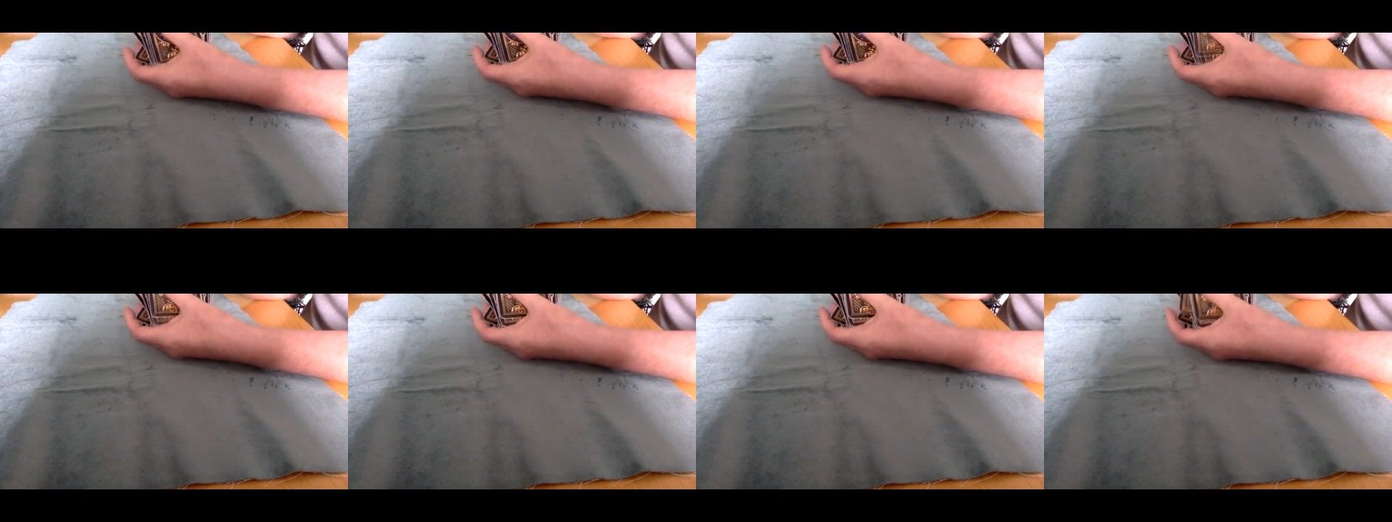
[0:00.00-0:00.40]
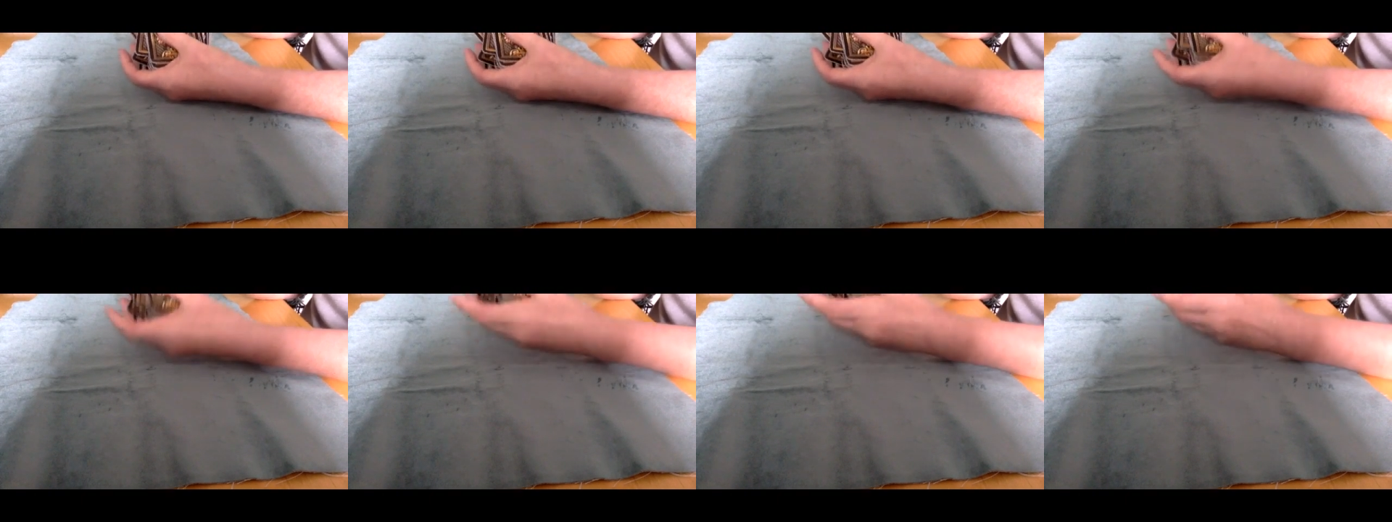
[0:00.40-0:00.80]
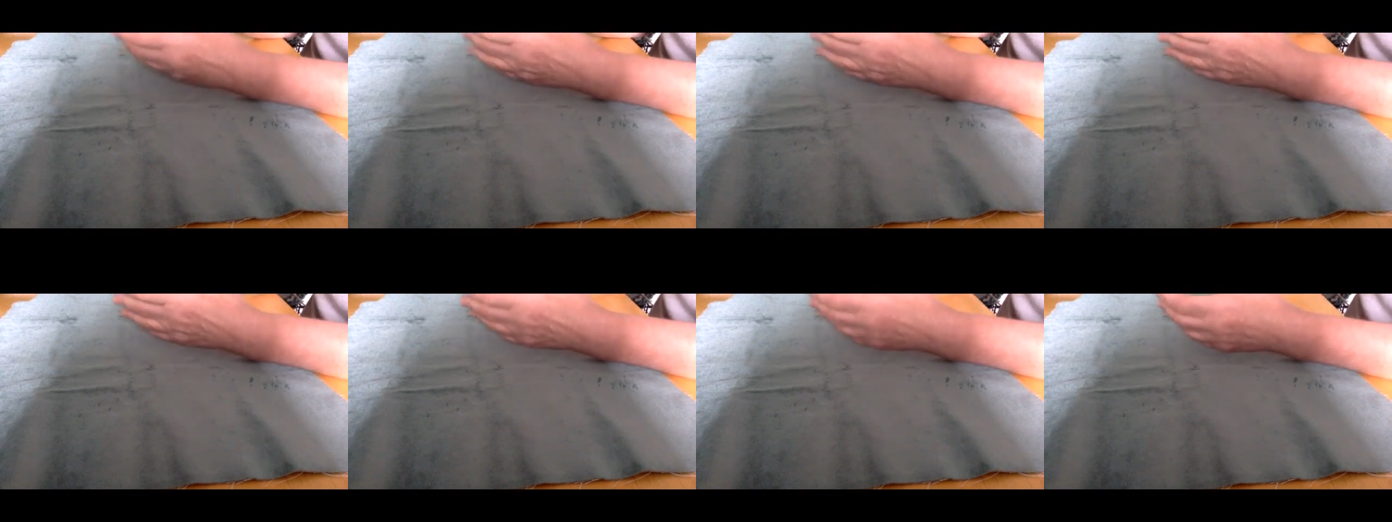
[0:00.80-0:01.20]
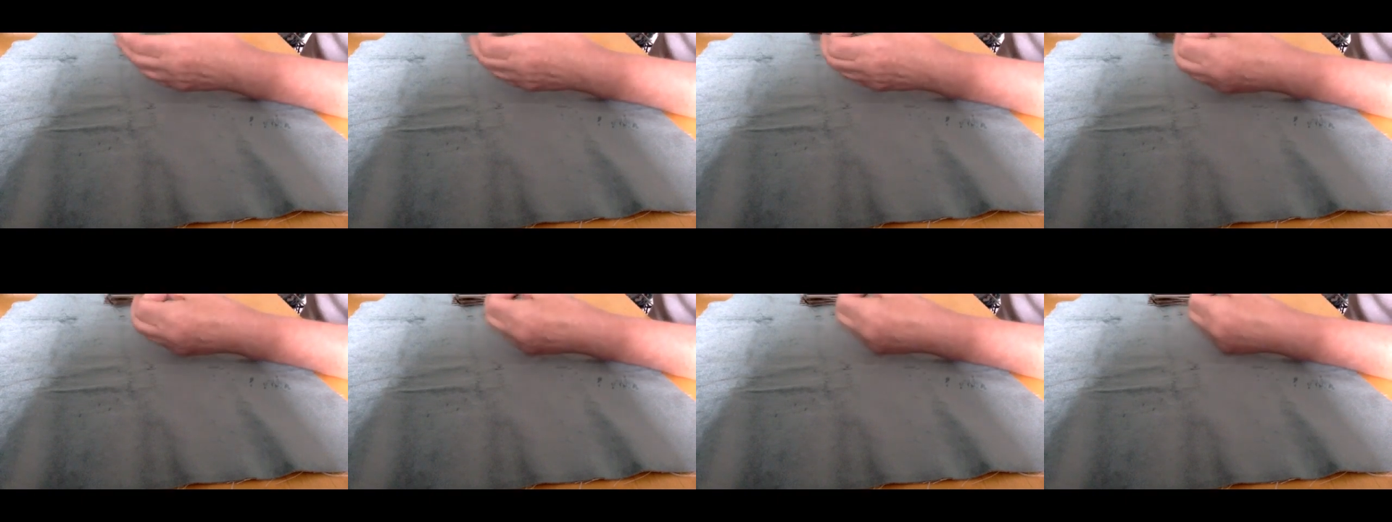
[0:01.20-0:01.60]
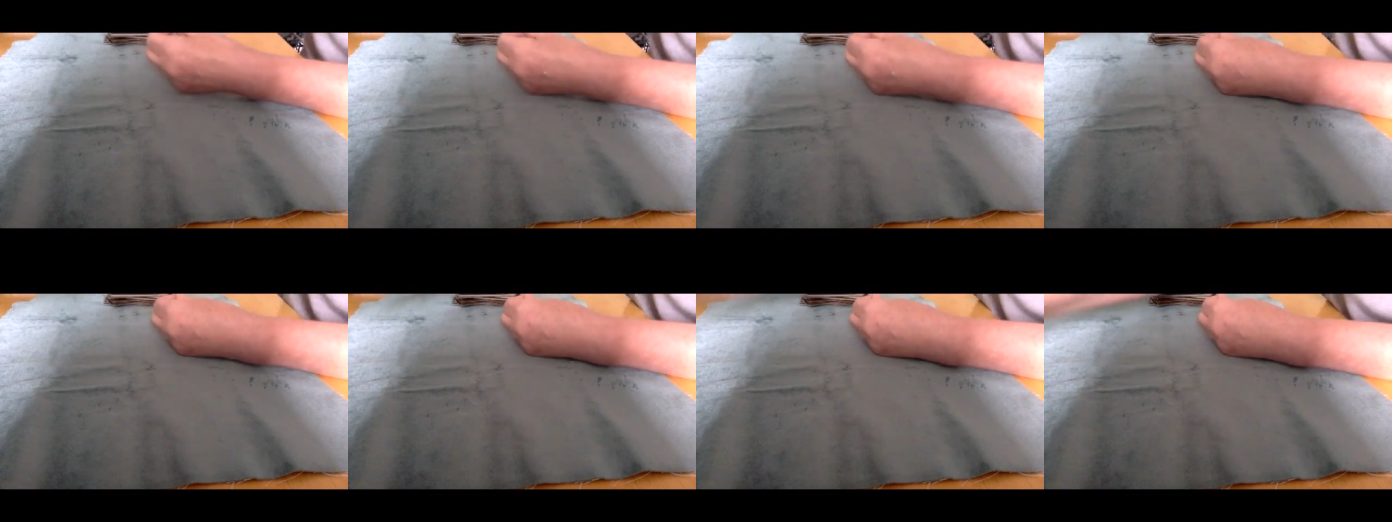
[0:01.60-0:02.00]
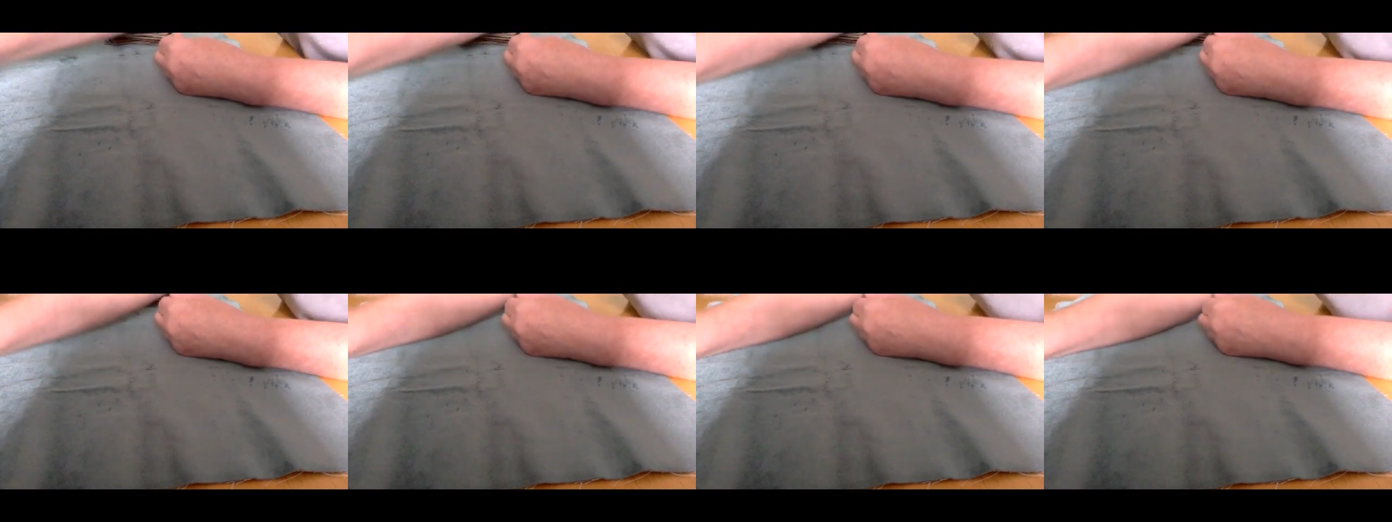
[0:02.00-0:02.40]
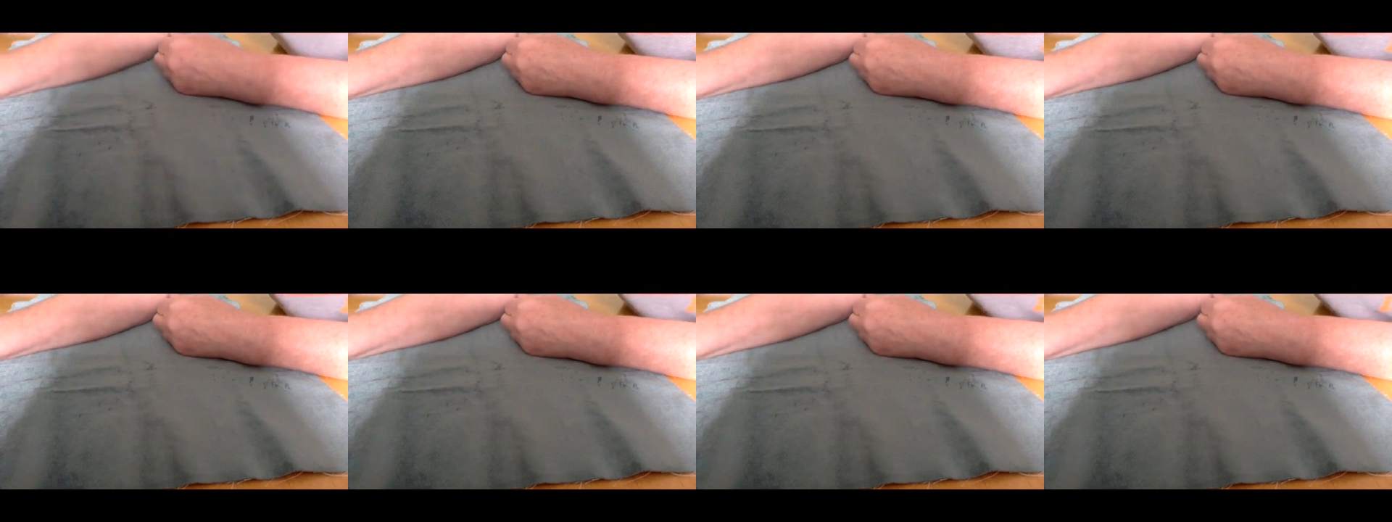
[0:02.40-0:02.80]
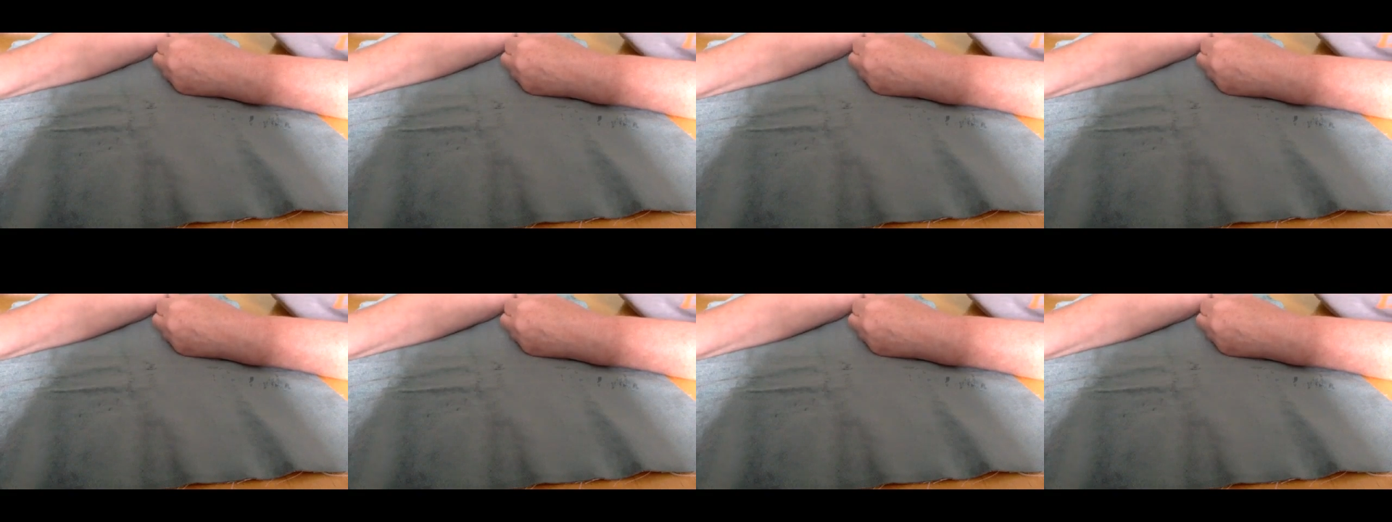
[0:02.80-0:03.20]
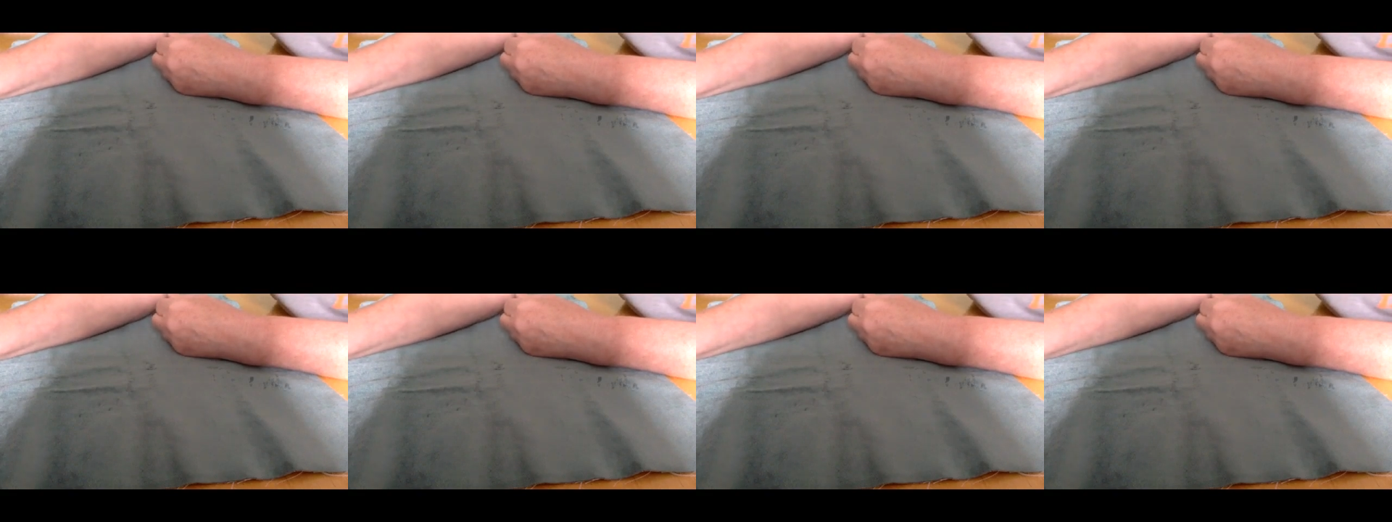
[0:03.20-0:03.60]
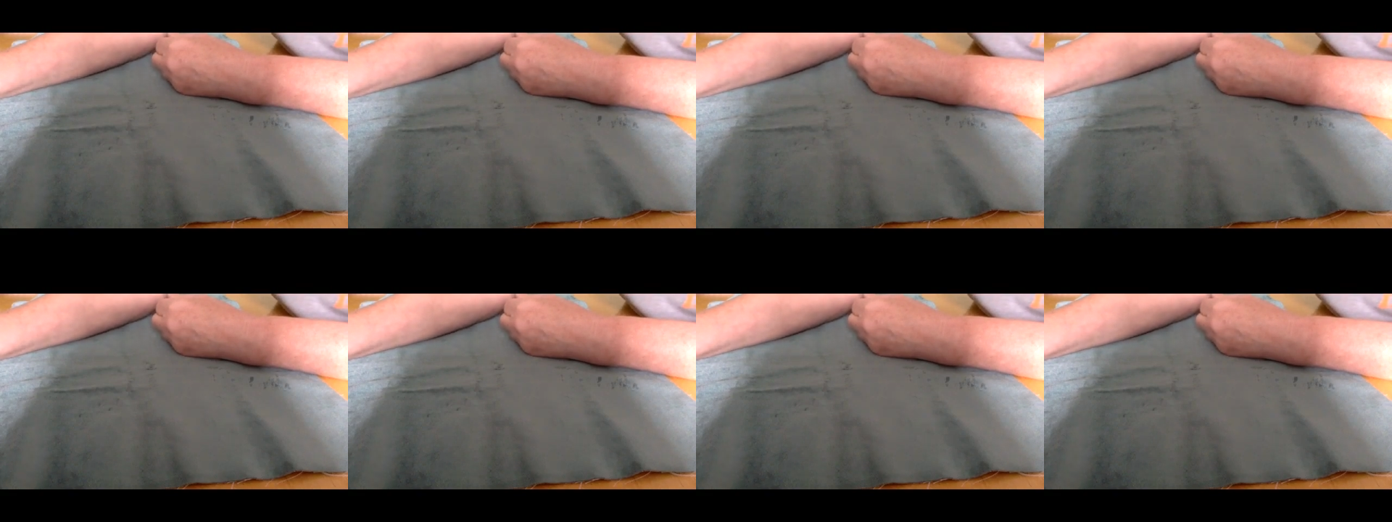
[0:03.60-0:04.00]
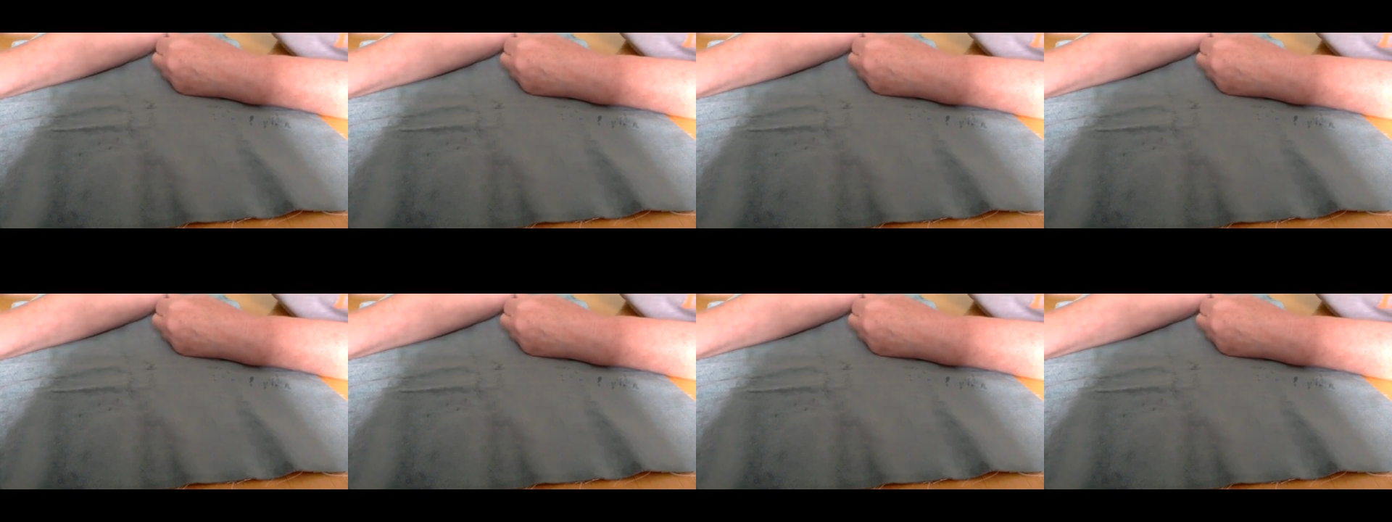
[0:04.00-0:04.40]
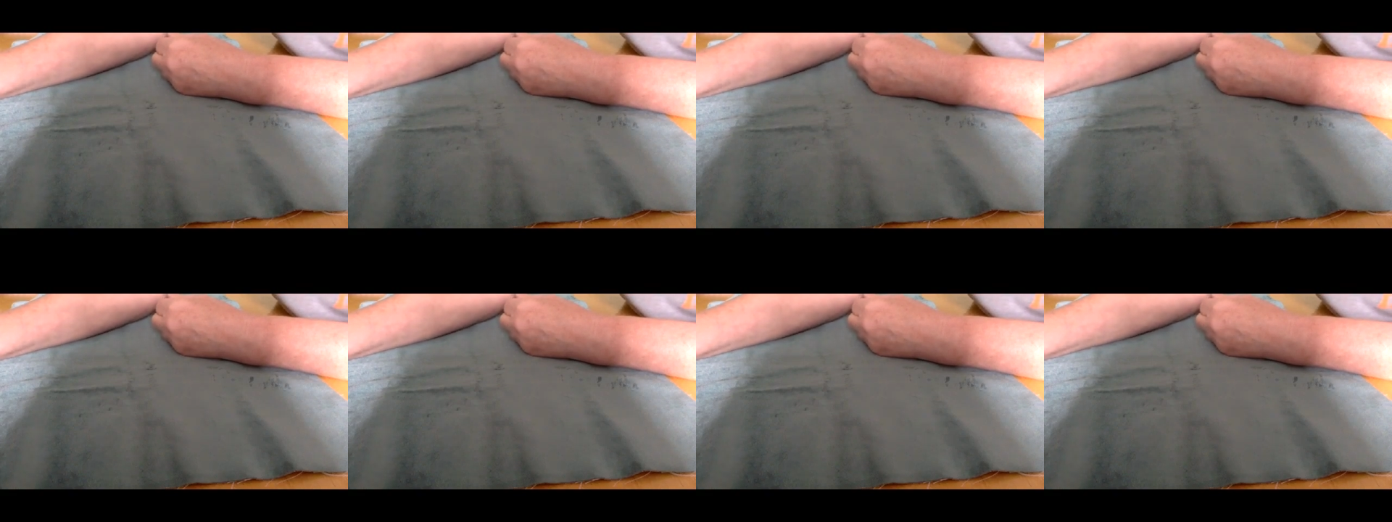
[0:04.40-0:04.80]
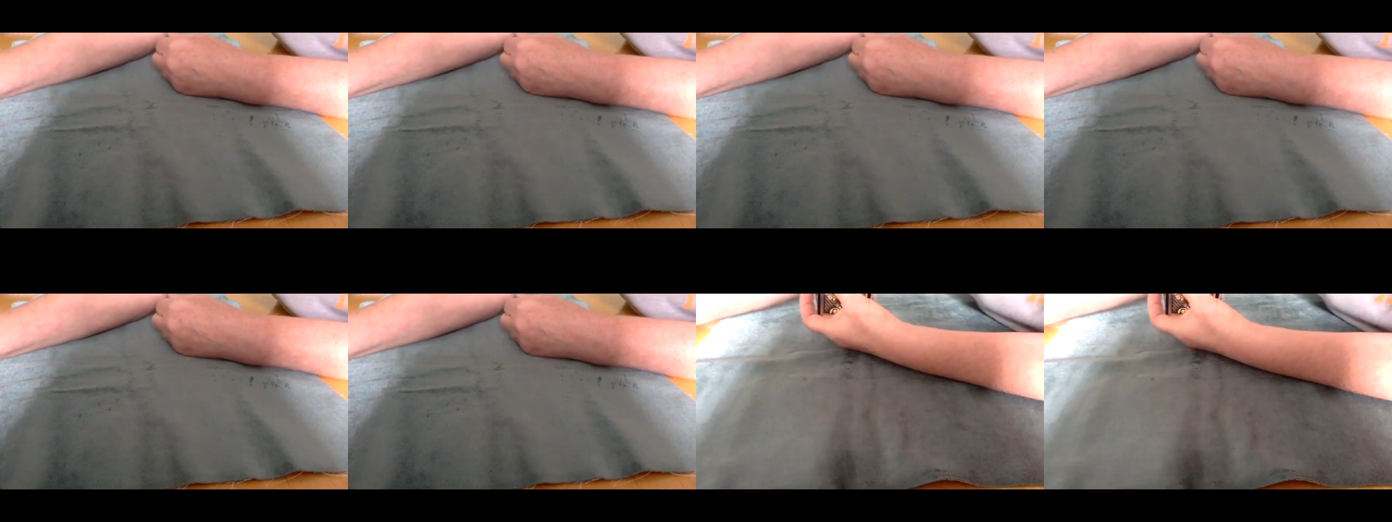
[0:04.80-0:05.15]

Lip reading: No face is visible, so there are no lips to read.